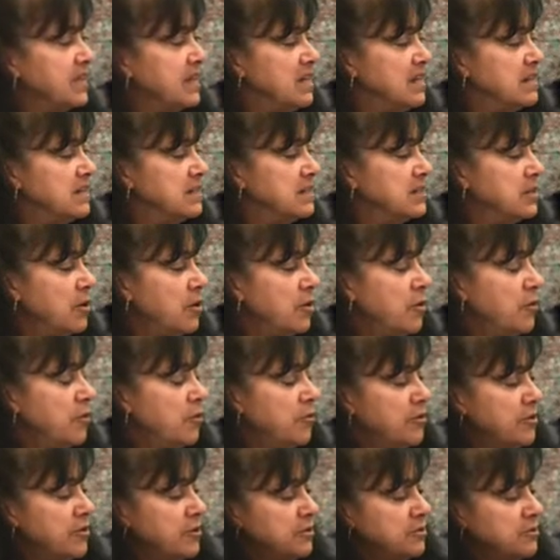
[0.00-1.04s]
So
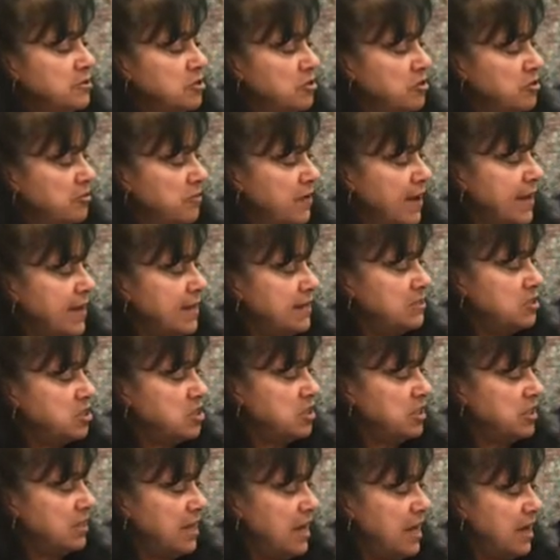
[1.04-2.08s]
the
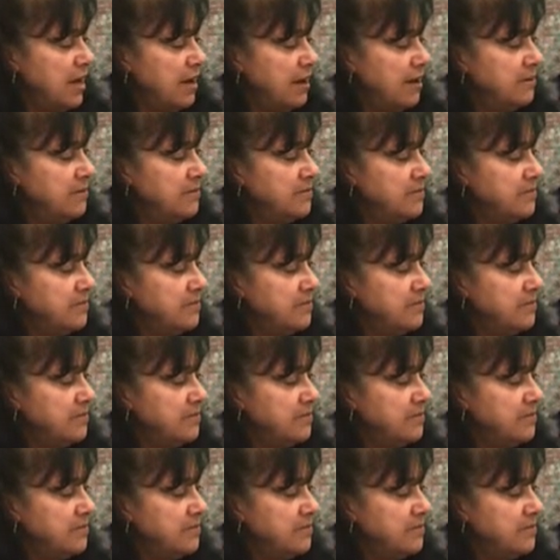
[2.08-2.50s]
tarantula